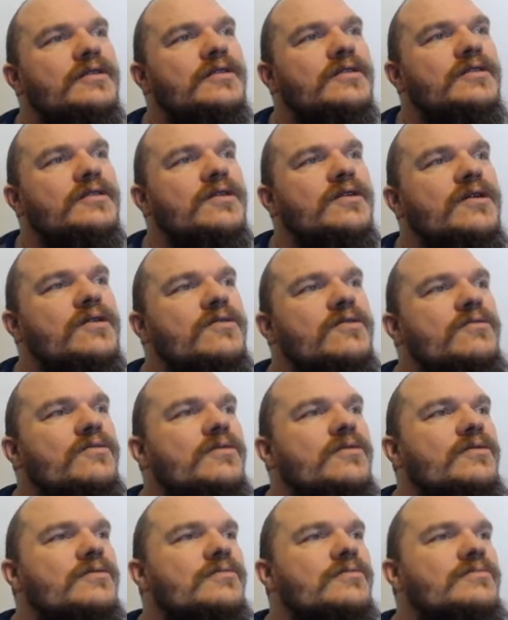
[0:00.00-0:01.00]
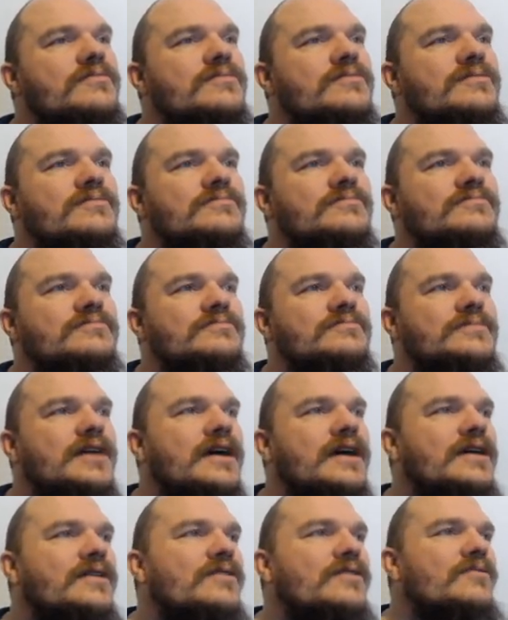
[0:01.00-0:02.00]
Oh!
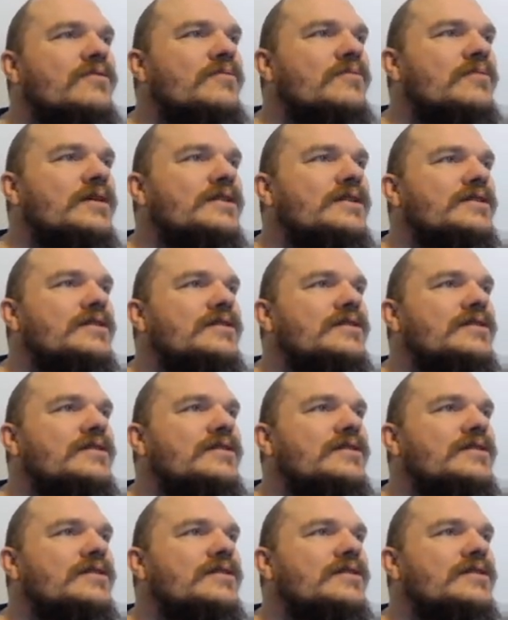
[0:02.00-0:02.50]
I hit the wrong button.